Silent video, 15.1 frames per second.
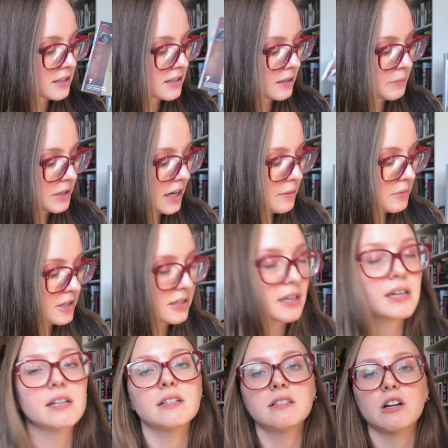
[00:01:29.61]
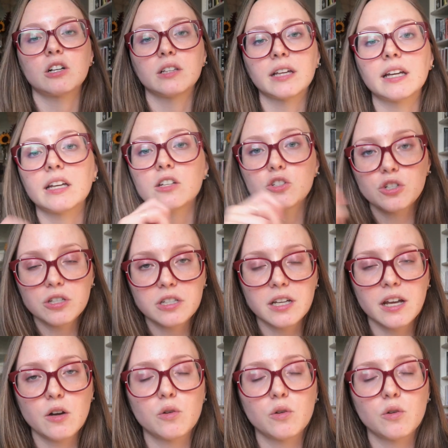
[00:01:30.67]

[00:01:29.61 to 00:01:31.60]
sometimes things are like interesting,